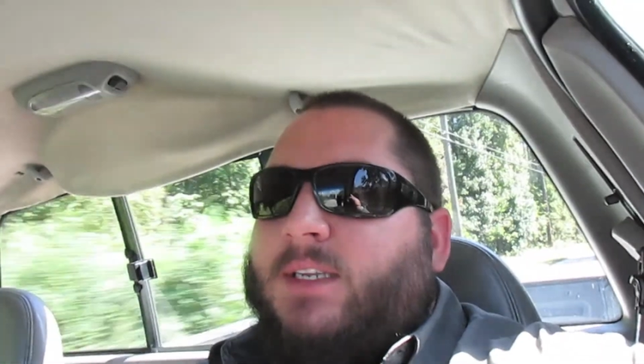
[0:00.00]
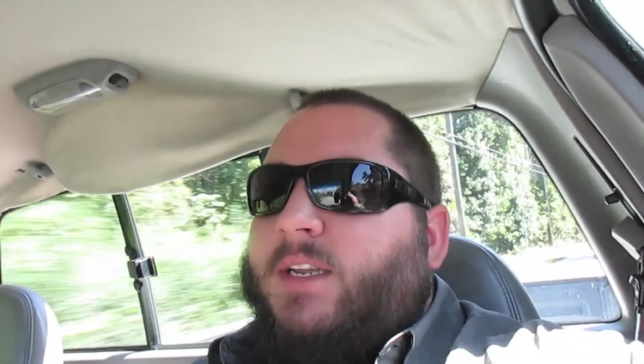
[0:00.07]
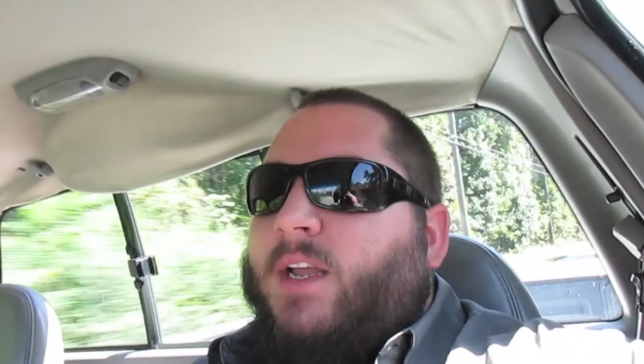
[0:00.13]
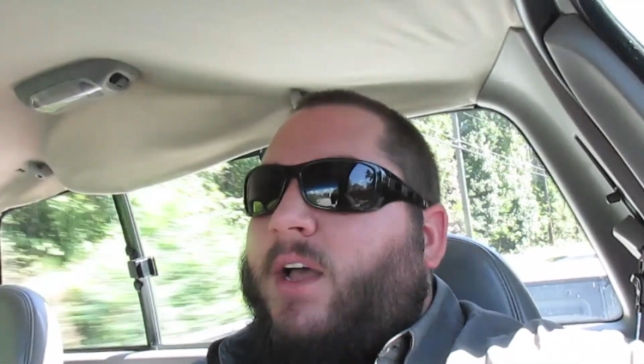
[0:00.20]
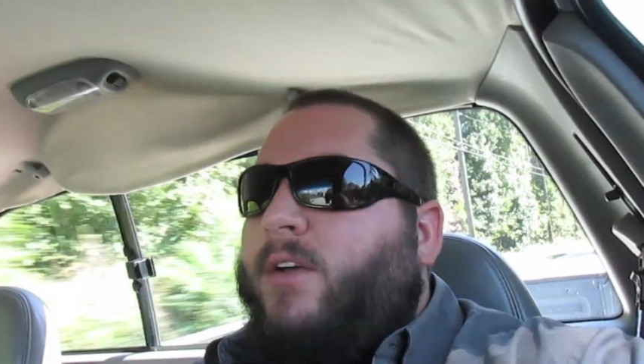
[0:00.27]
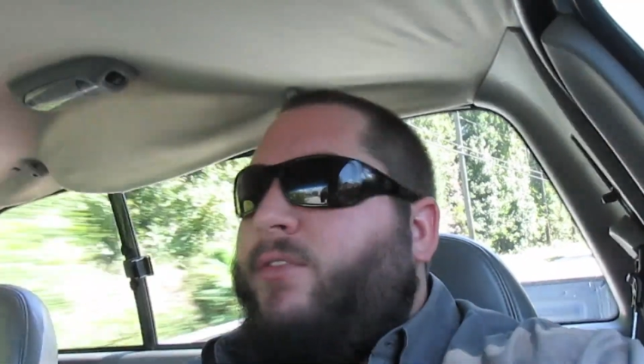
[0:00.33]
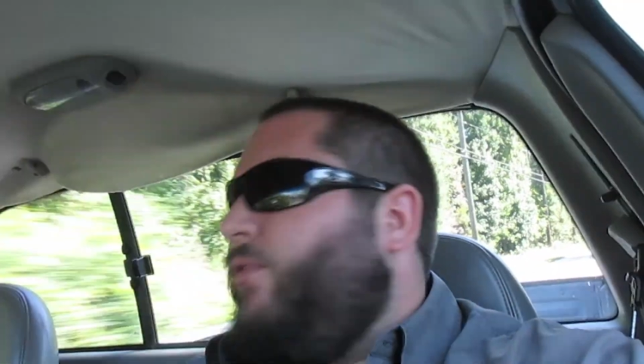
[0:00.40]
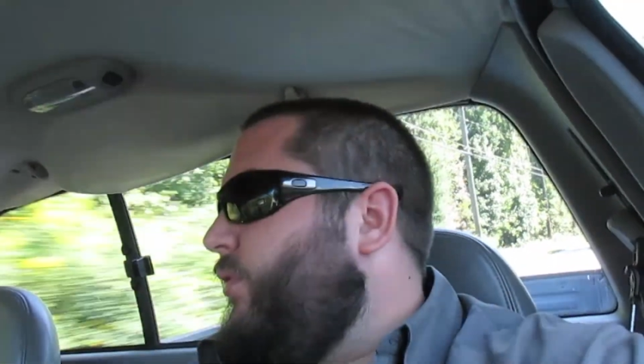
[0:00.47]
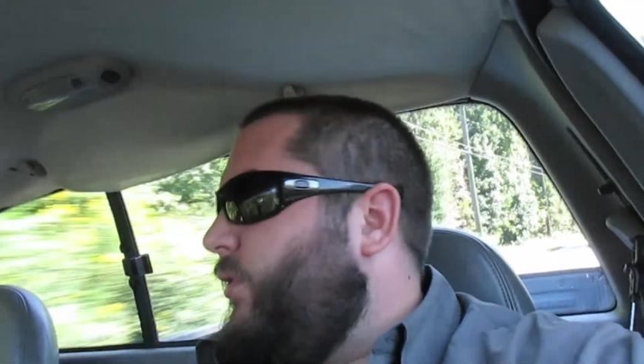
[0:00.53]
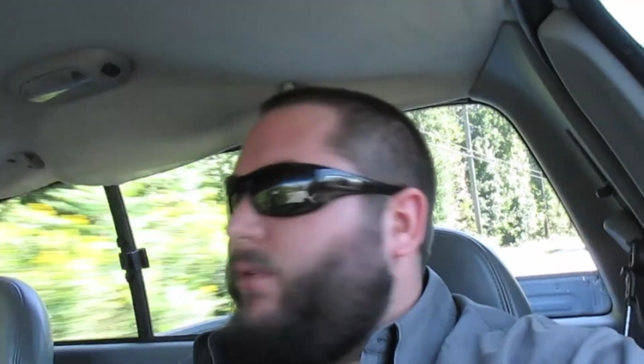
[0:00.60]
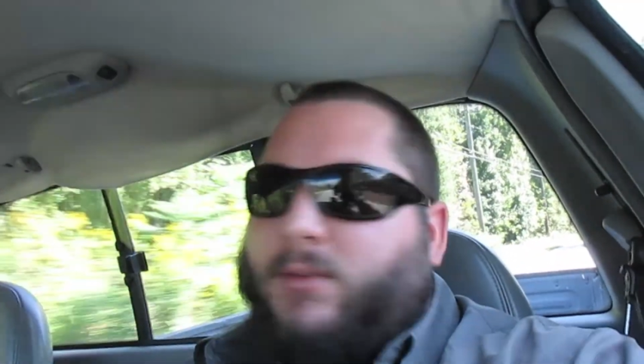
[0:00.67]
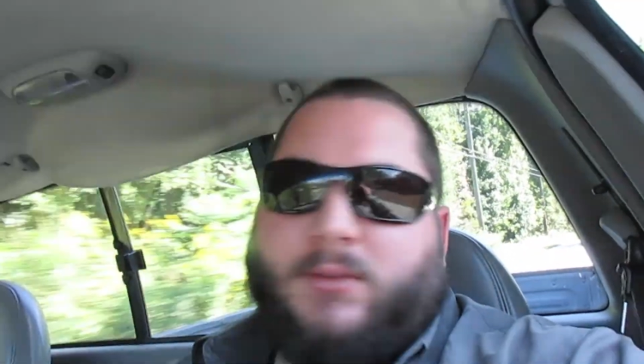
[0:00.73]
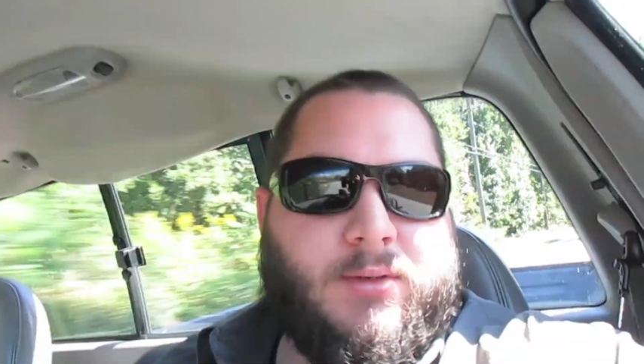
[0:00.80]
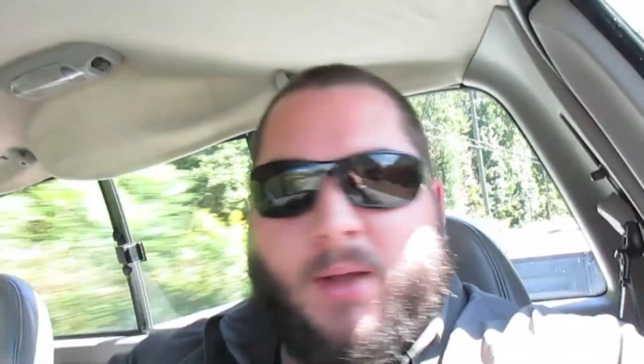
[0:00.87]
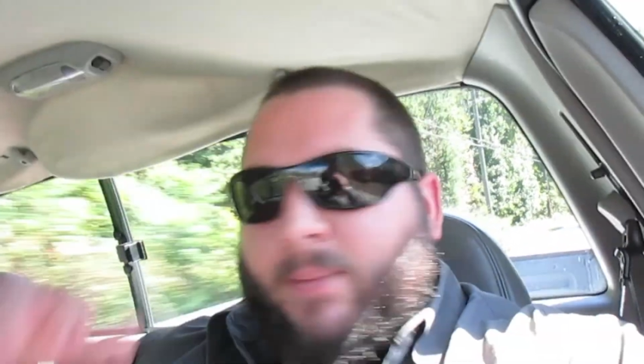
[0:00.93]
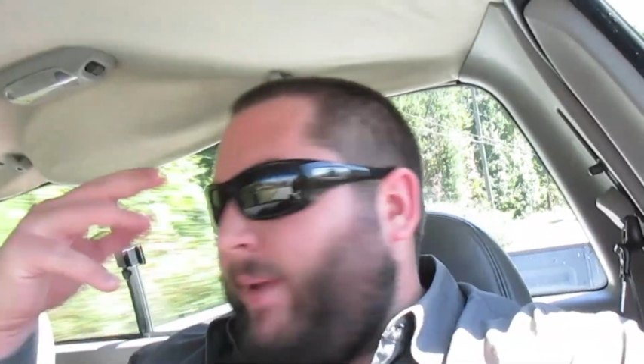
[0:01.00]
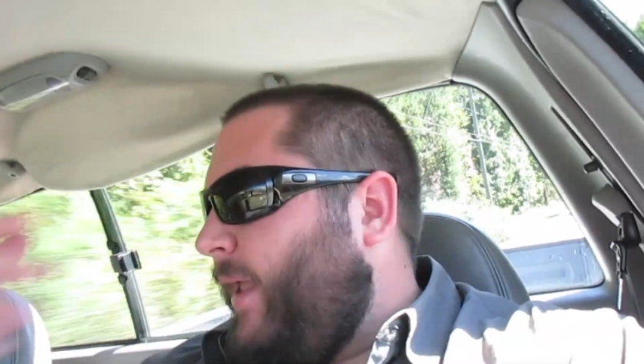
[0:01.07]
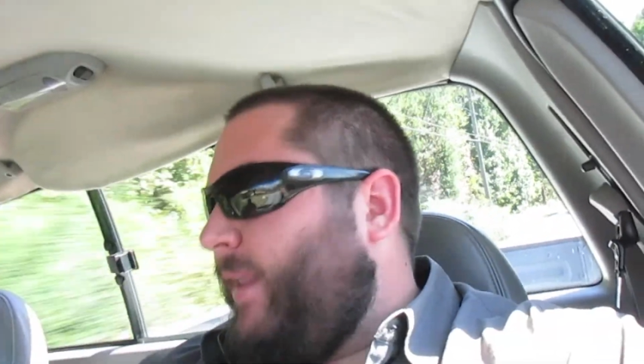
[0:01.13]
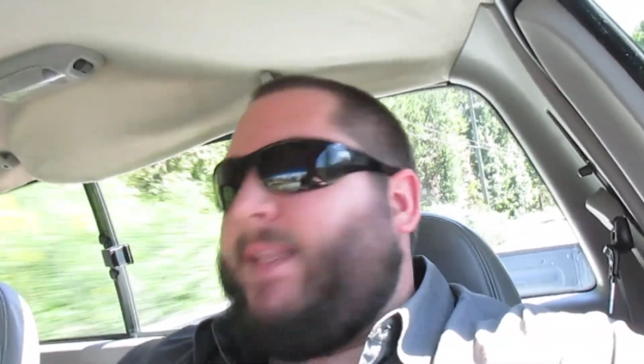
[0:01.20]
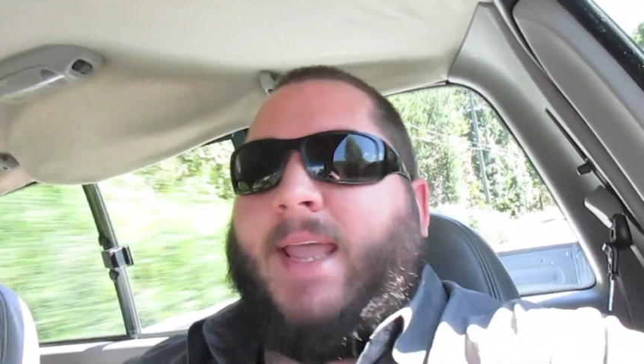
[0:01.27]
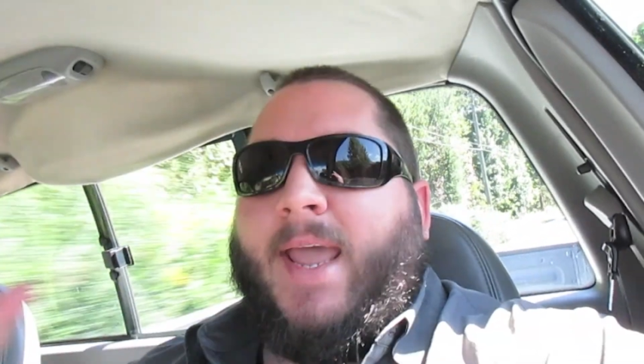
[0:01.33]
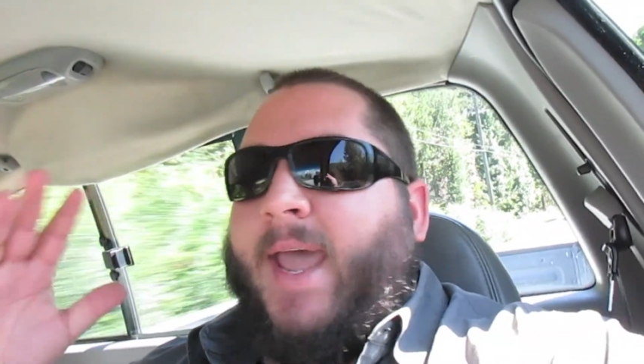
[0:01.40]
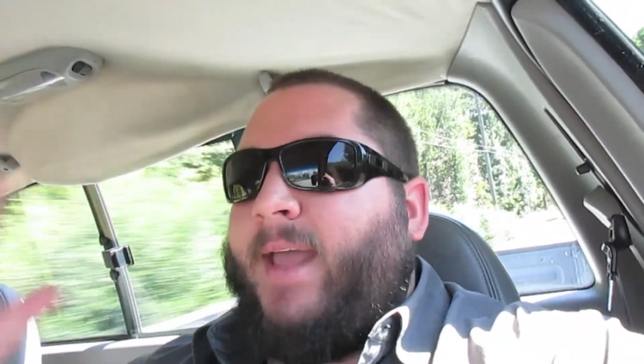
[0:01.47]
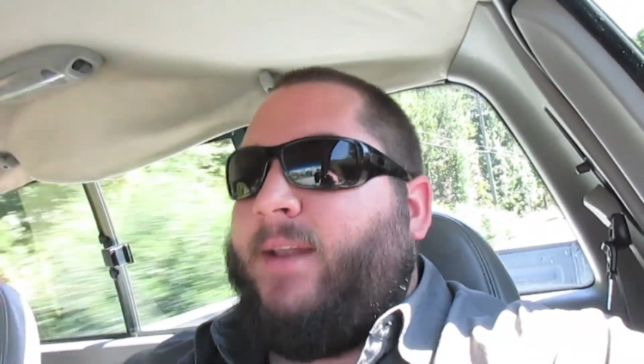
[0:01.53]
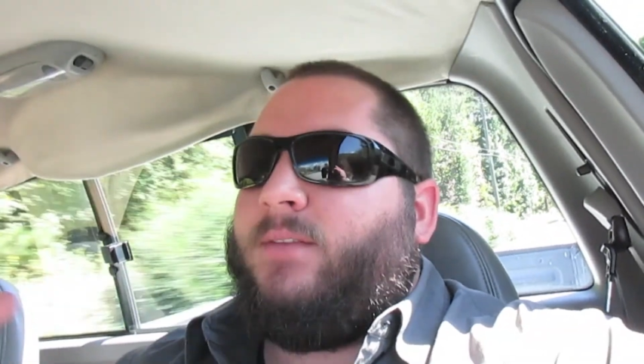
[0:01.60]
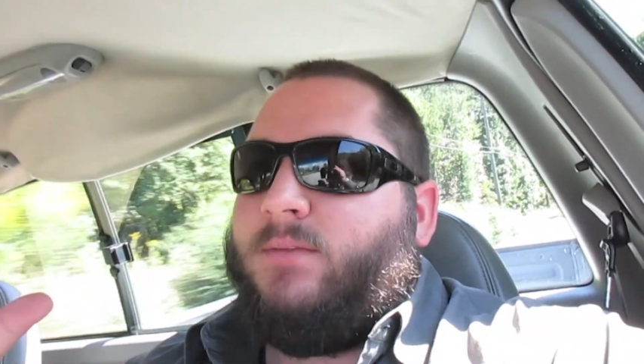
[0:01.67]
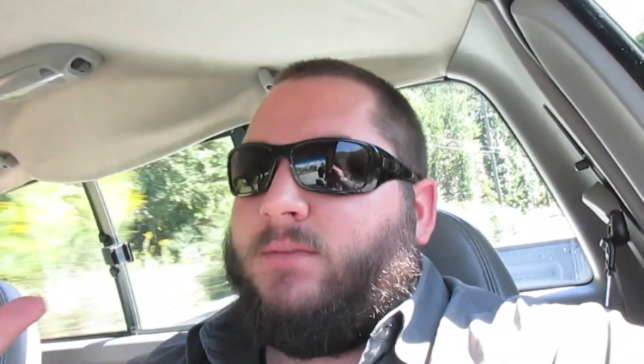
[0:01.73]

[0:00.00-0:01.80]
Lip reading: enough about that.